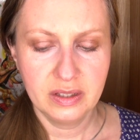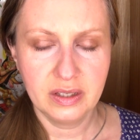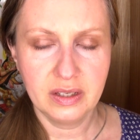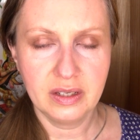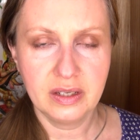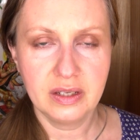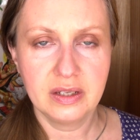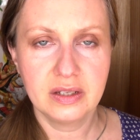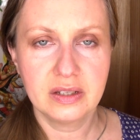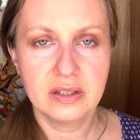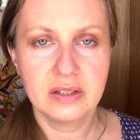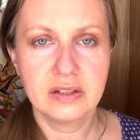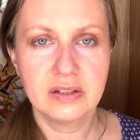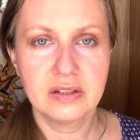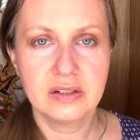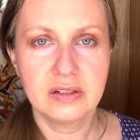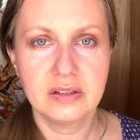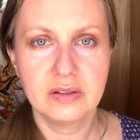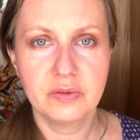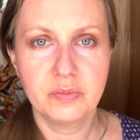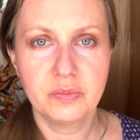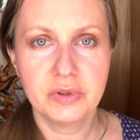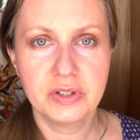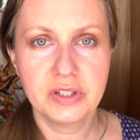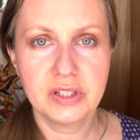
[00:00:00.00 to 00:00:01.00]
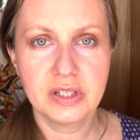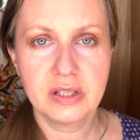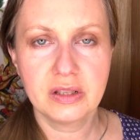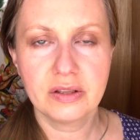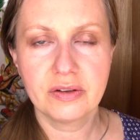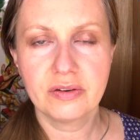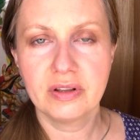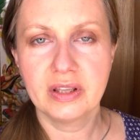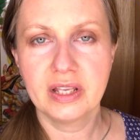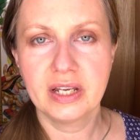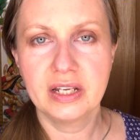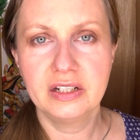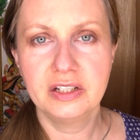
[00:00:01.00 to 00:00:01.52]
And
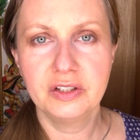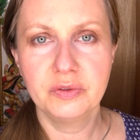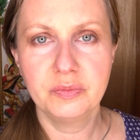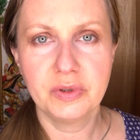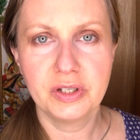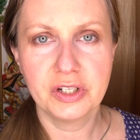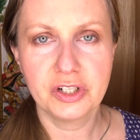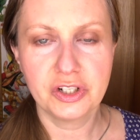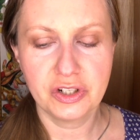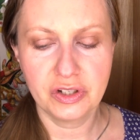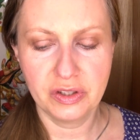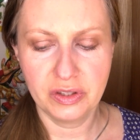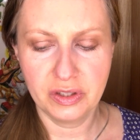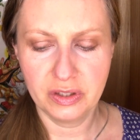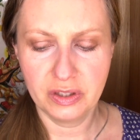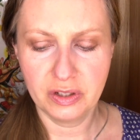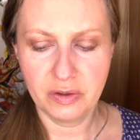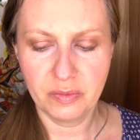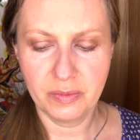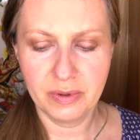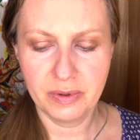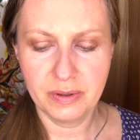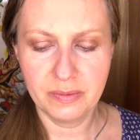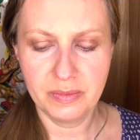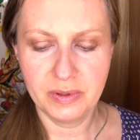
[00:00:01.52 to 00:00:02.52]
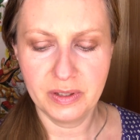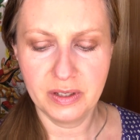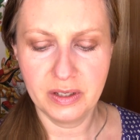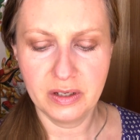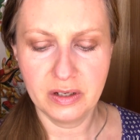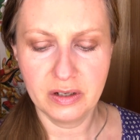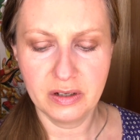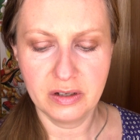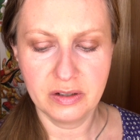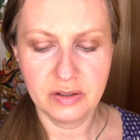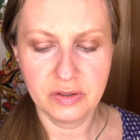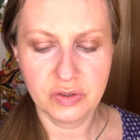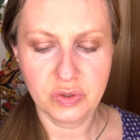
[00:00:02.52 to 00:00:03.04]
particularly I did mention that there may
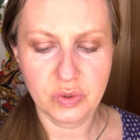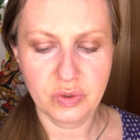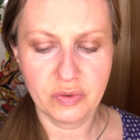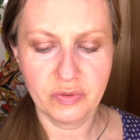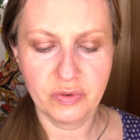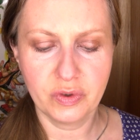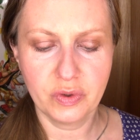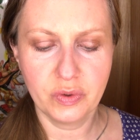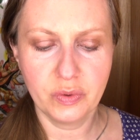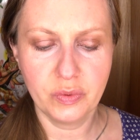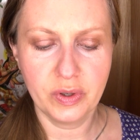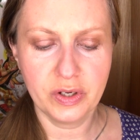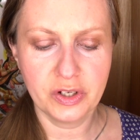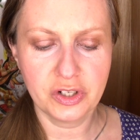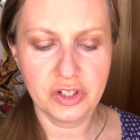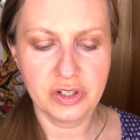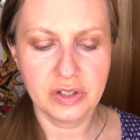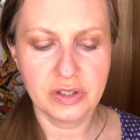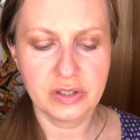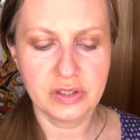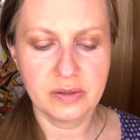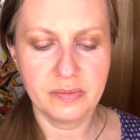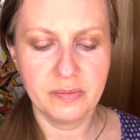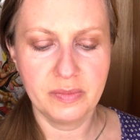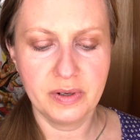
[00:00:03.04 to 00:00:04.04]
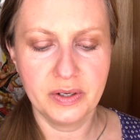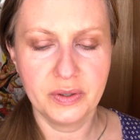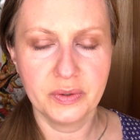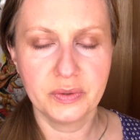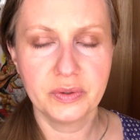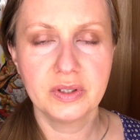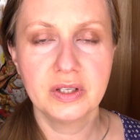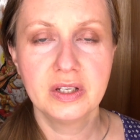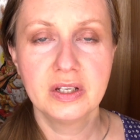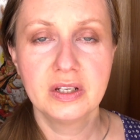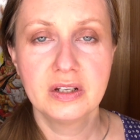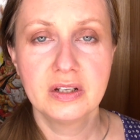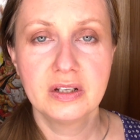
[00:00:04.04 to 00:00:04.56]
be sort of questions
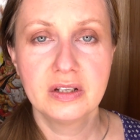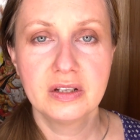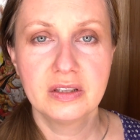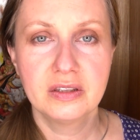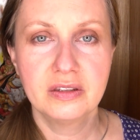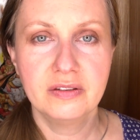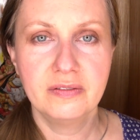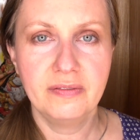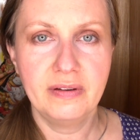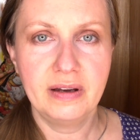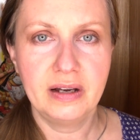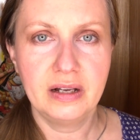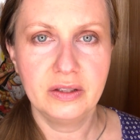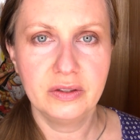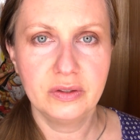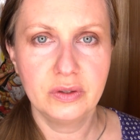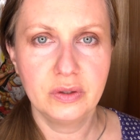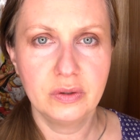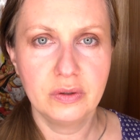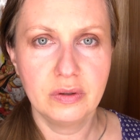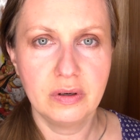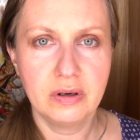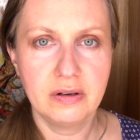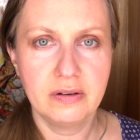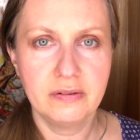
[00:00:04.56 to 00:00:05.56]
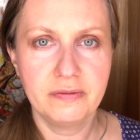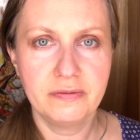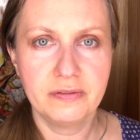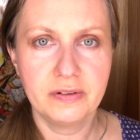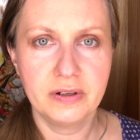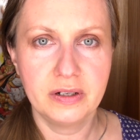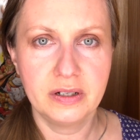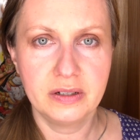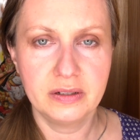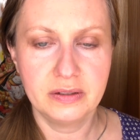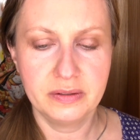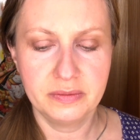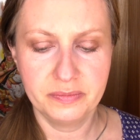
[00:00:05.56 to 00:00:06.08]
about the value of
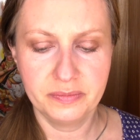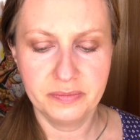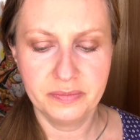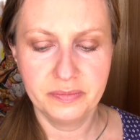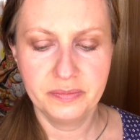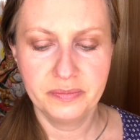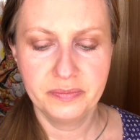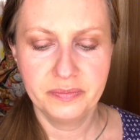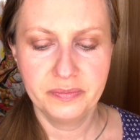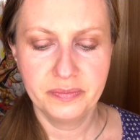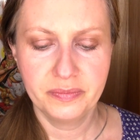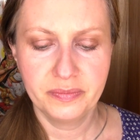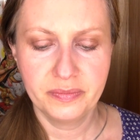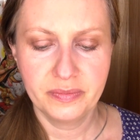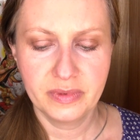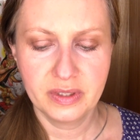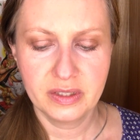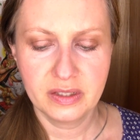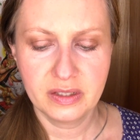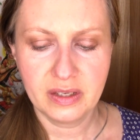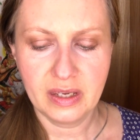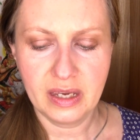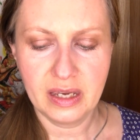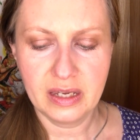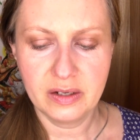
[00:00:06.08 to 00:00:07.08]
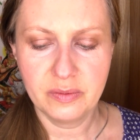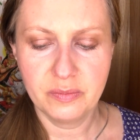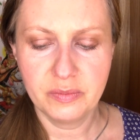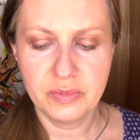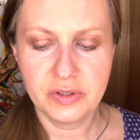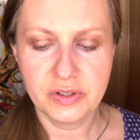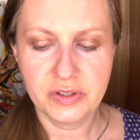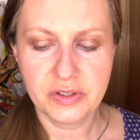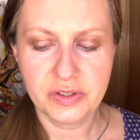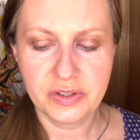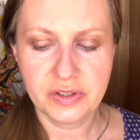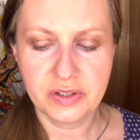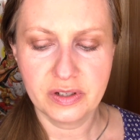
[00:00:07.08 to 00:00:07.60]

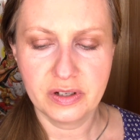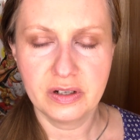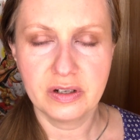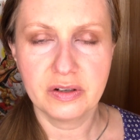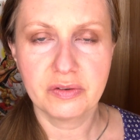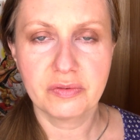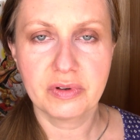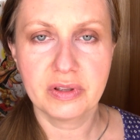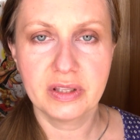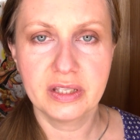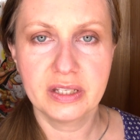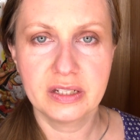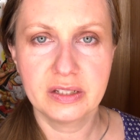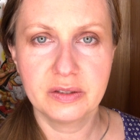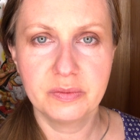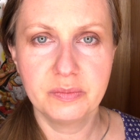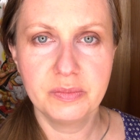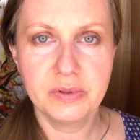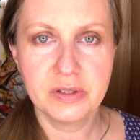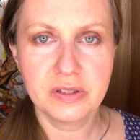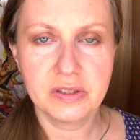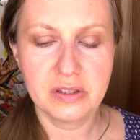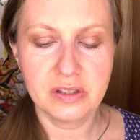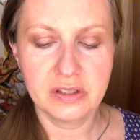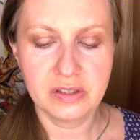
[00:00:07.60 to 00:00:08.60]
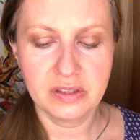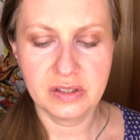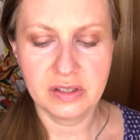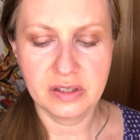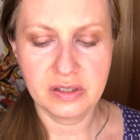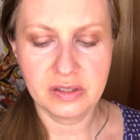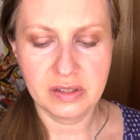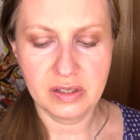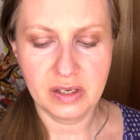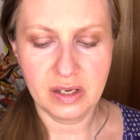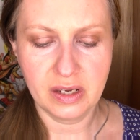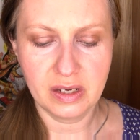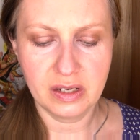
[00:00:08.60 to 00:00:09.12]
cannabis related
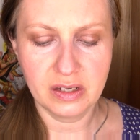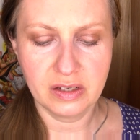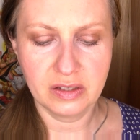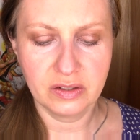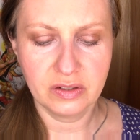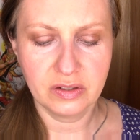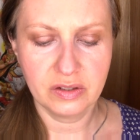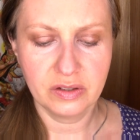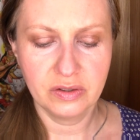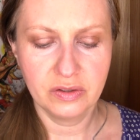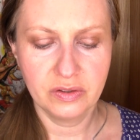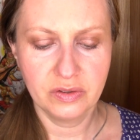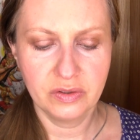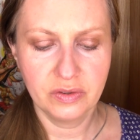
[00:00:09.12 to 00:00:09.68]
businesses, and